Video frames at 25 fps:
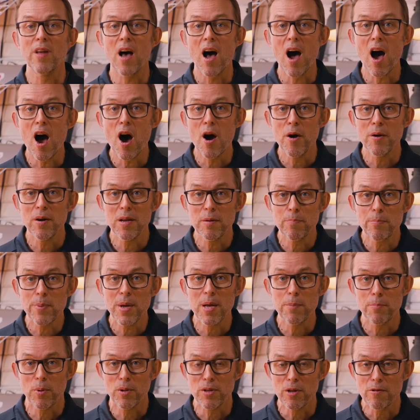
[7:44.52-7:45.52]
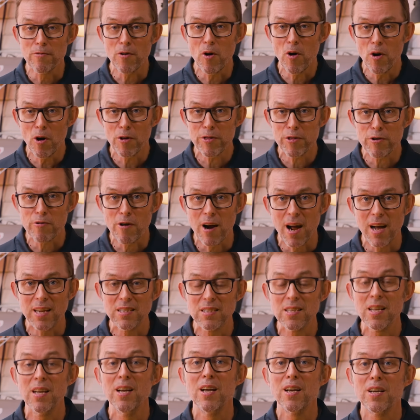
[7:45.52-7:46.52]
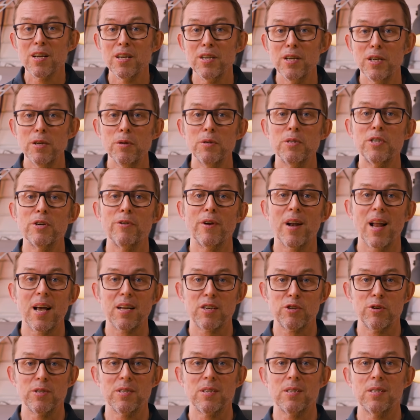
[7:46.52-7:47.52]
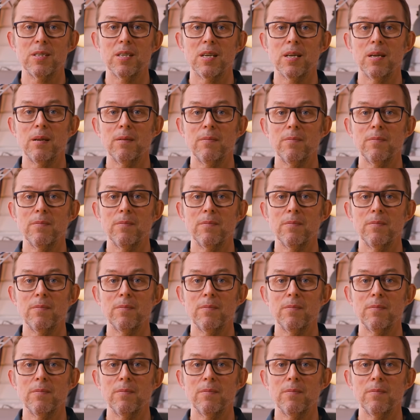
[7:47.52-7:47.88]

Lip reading: that only people you've authorized can use your electricity.